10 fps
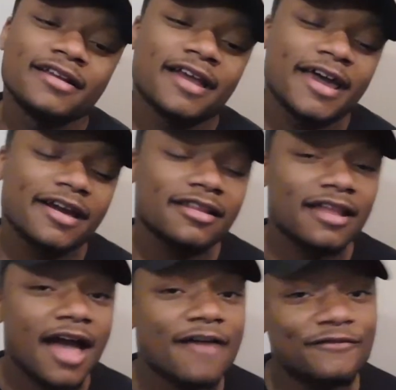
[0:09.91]
Now, I ain't gonna
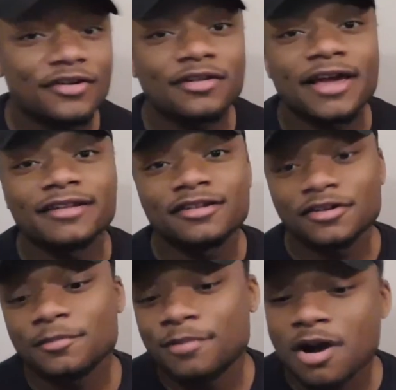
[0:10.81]
lie, I feel like
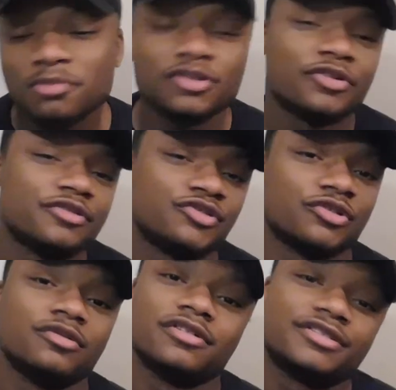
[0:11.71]
Lil Pump is gonna
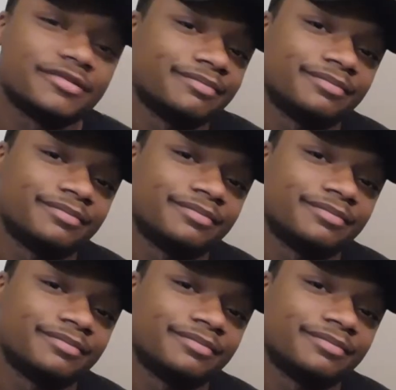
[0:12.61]
troll us.